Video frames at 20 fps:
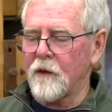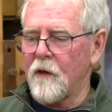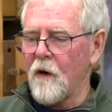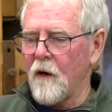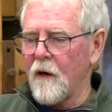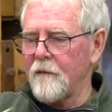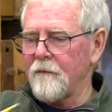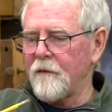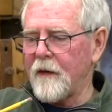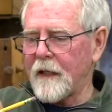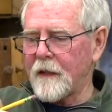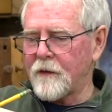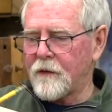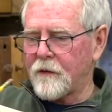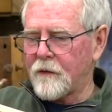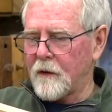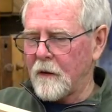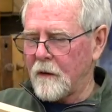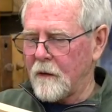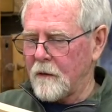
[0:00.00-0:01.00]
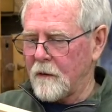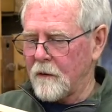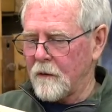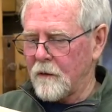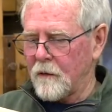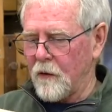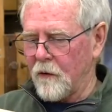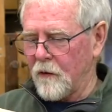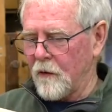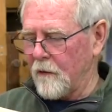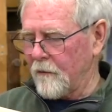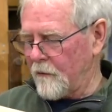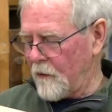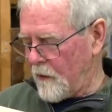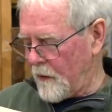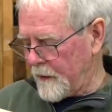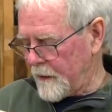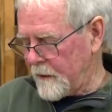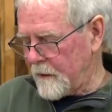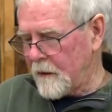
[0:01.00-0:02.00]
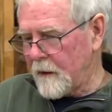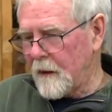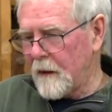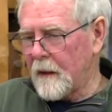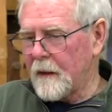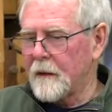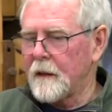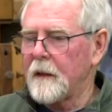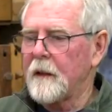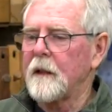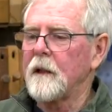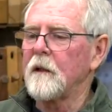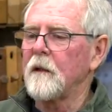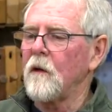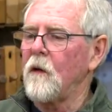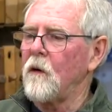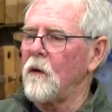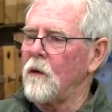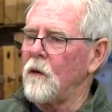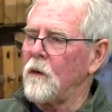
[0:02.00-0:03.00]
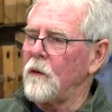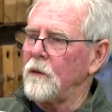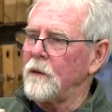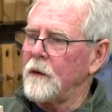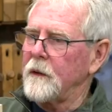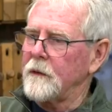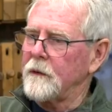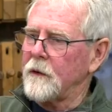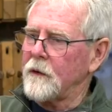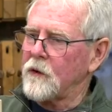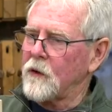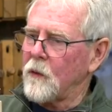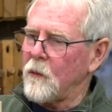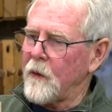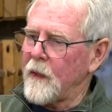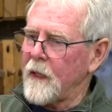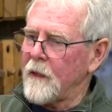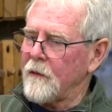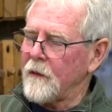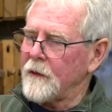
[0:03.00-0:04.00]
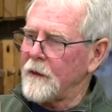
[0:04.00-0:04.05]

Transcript: a convex curve on it, it'll hold the square